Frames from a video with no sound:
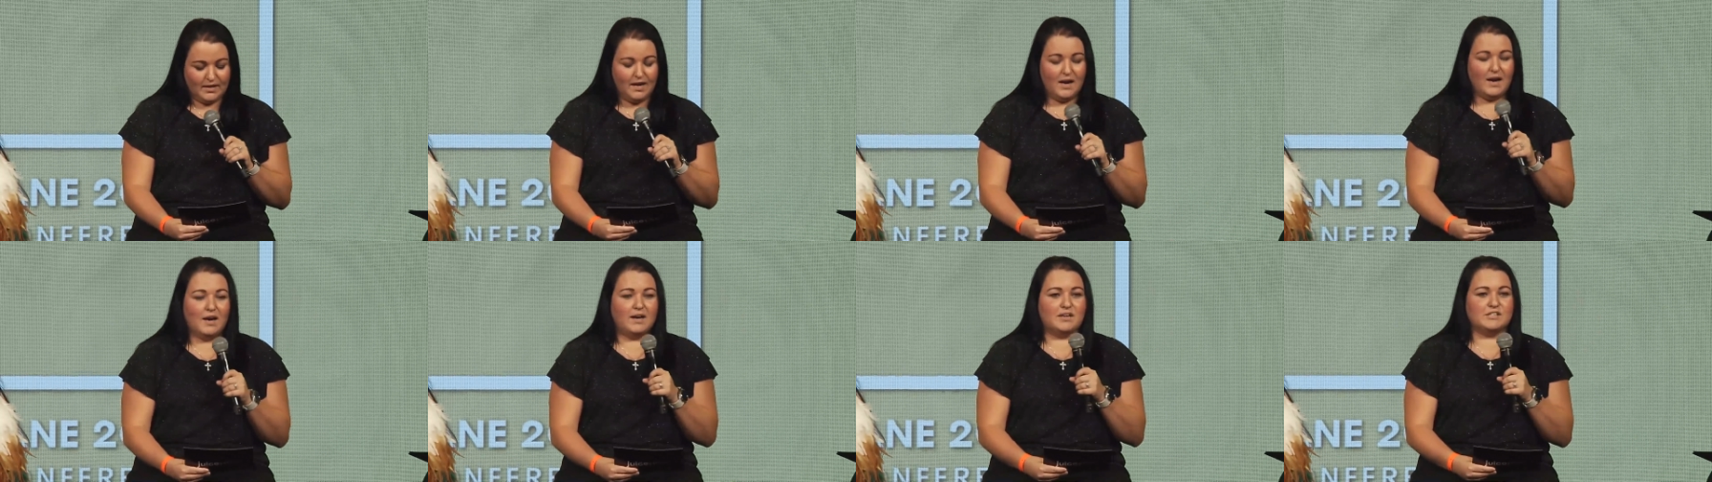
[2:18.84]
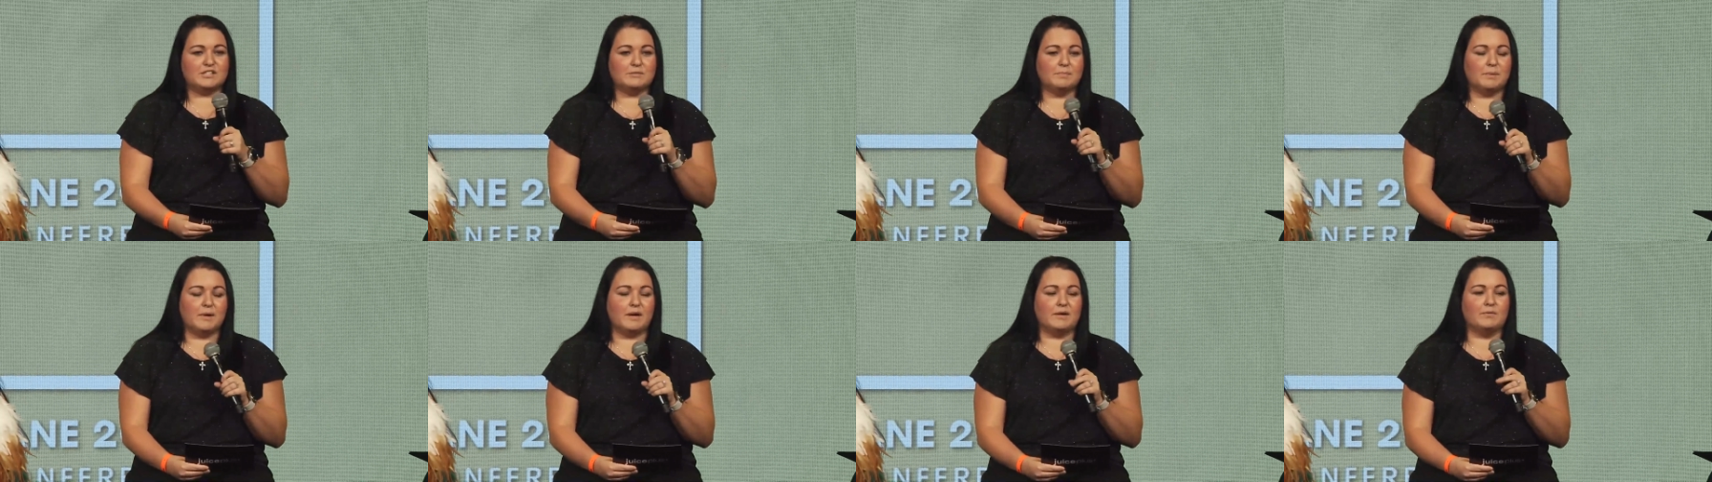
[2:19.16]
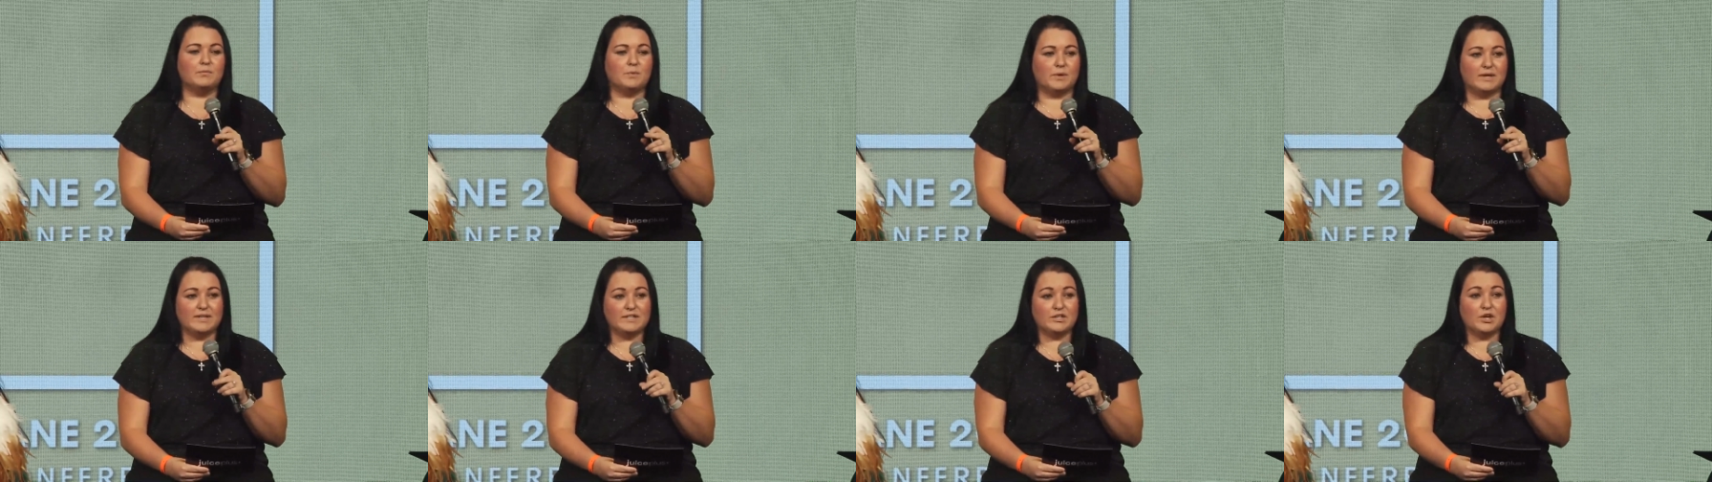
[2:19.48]
I sp-
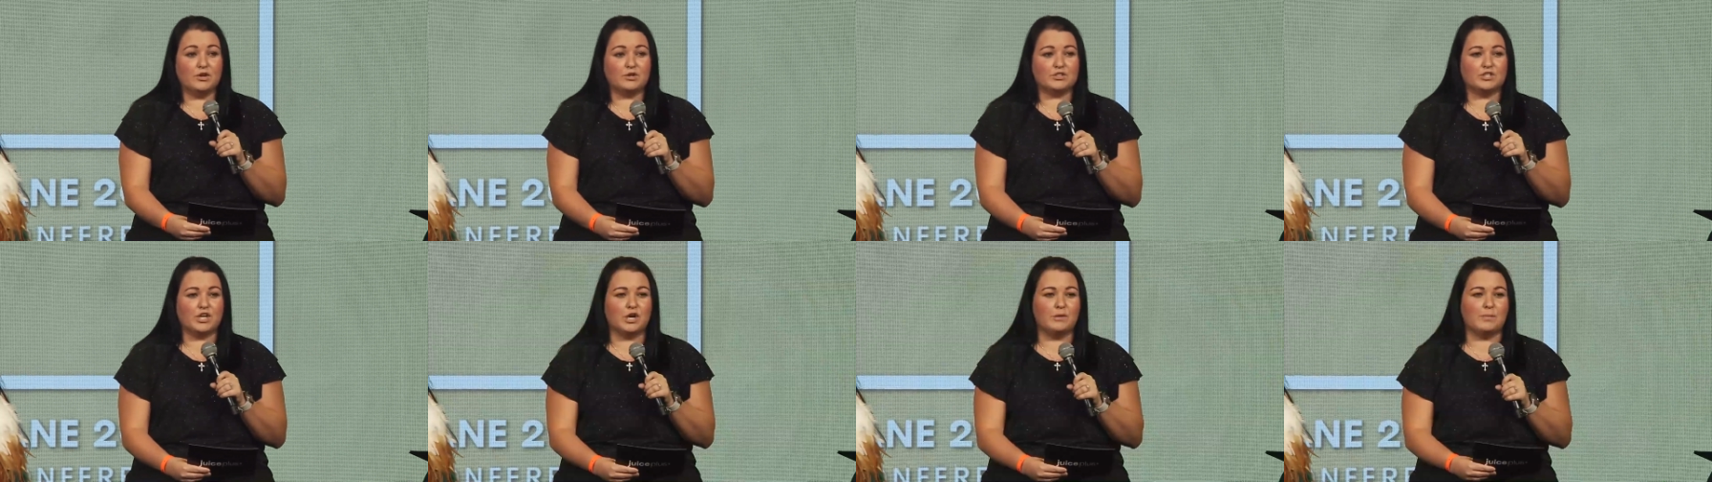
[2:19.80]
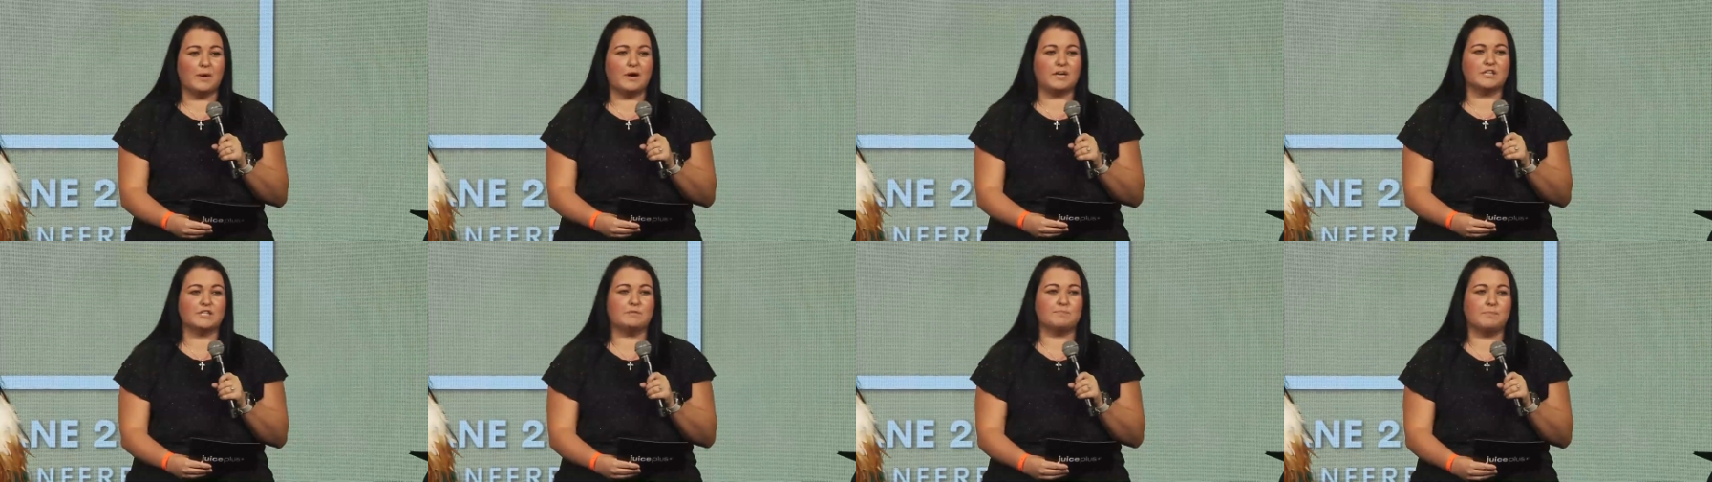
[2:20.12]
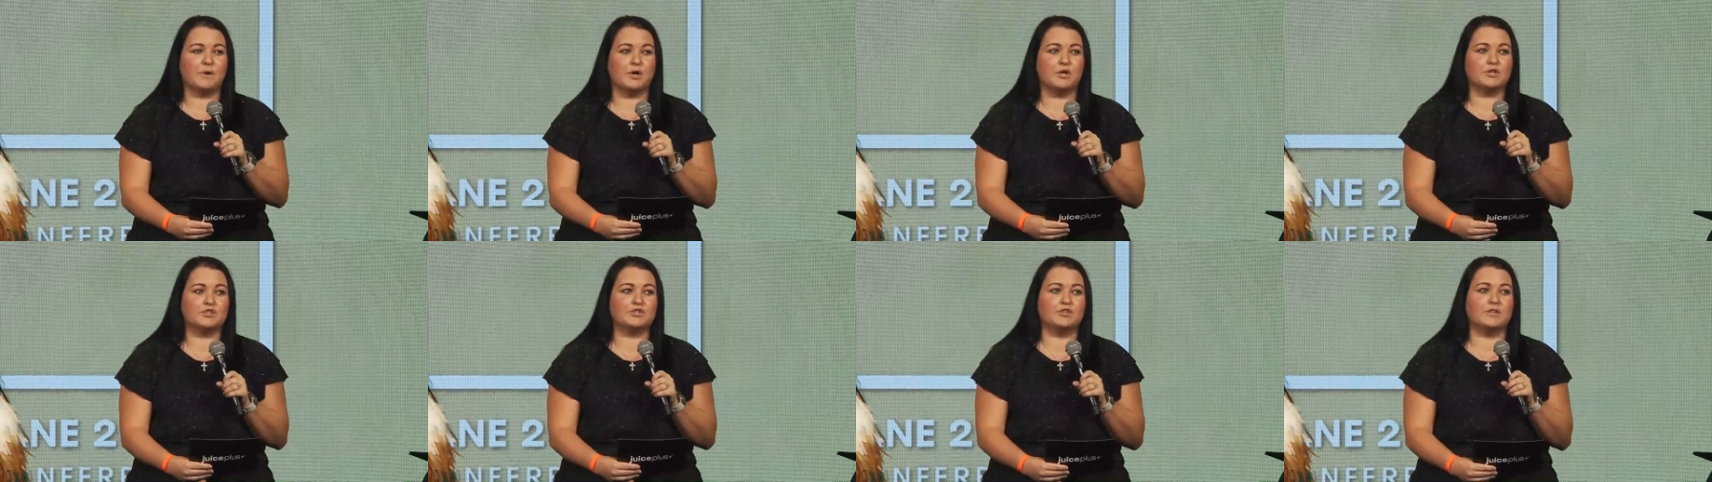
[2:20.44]
in October, I
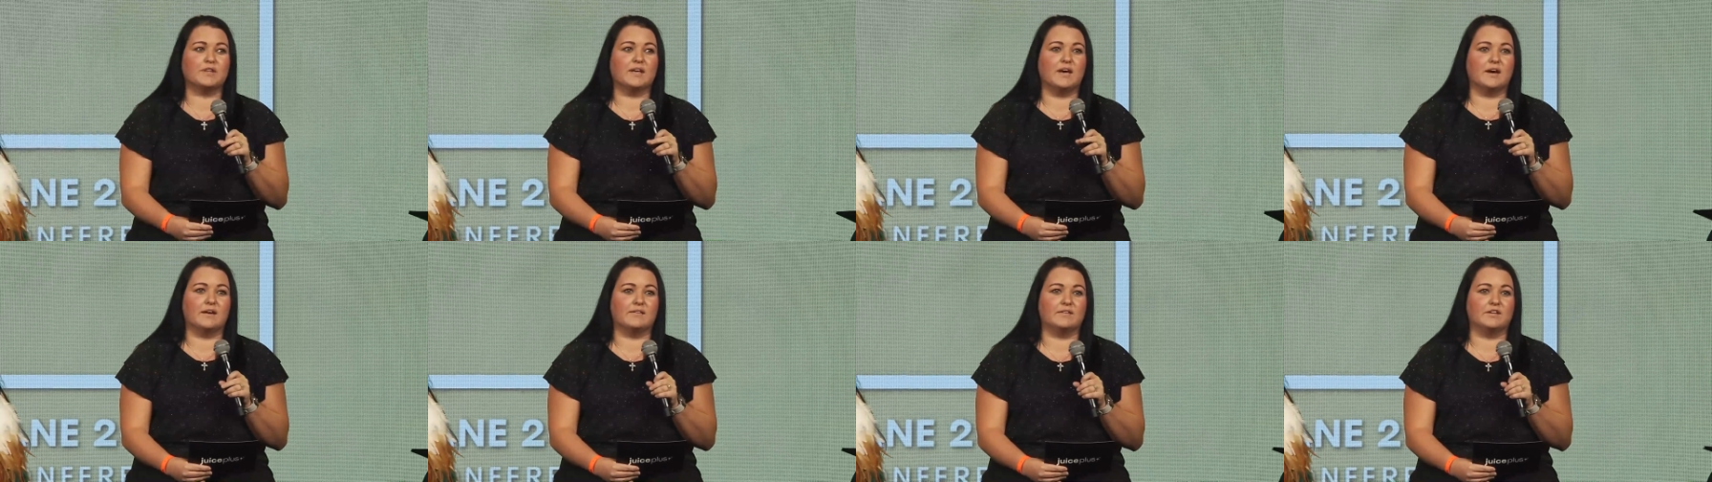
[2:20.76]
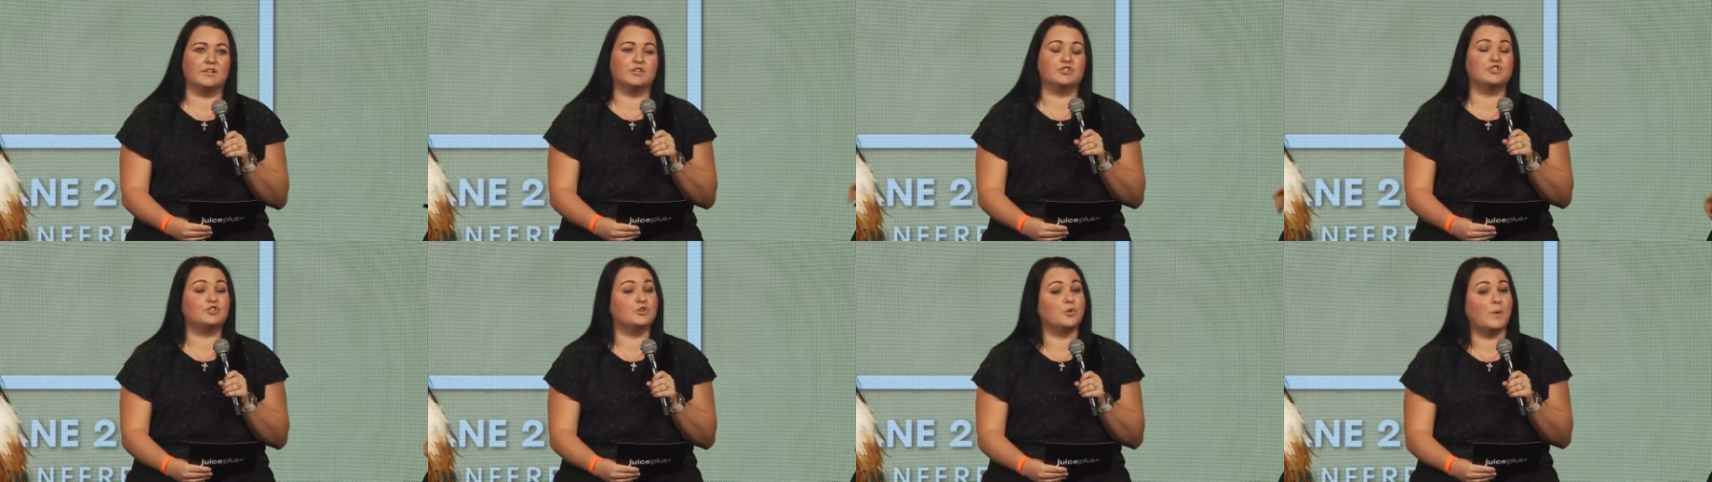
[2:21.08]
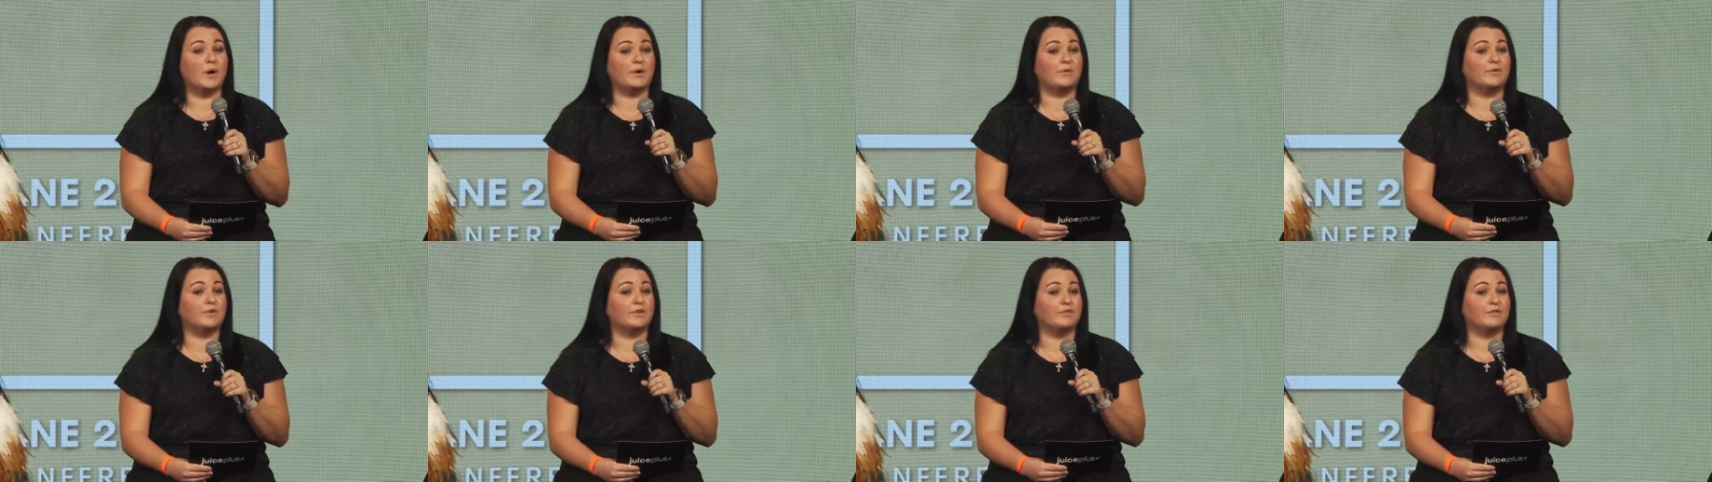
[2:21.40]
spoke to the other two hundred